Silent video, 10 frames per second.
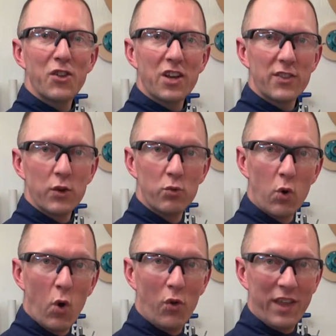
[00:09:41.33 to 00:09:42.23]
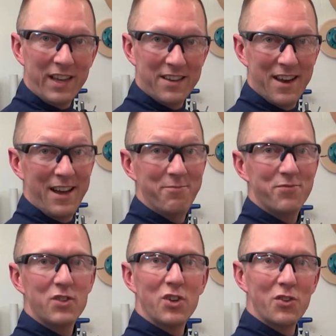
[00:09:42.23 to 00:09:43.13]
a look at the rolling cut.
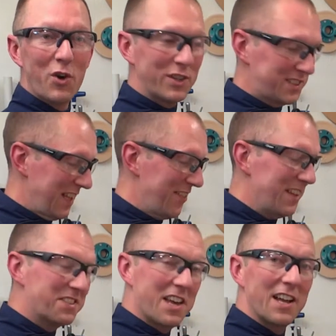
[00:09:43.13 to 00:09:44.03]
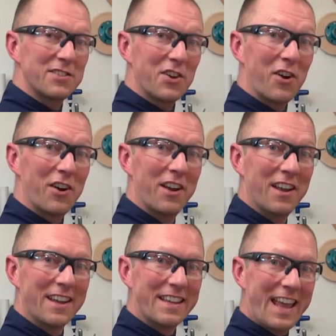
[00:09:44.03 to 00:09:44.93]
You'll notice that these cuts are
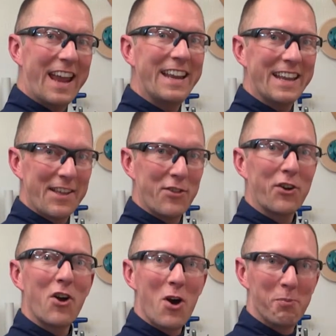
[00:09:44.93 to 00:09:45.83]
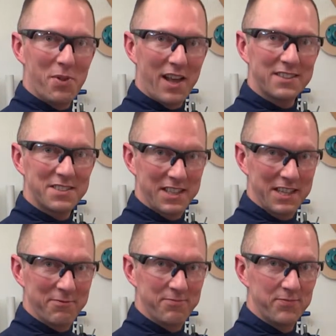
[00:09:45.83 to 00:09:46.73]
gaining in their
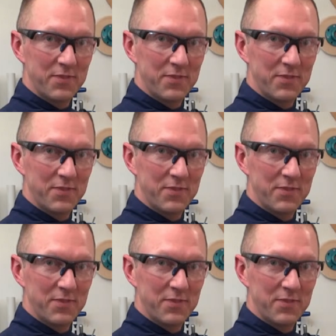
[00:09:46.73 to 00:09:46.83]
complexity.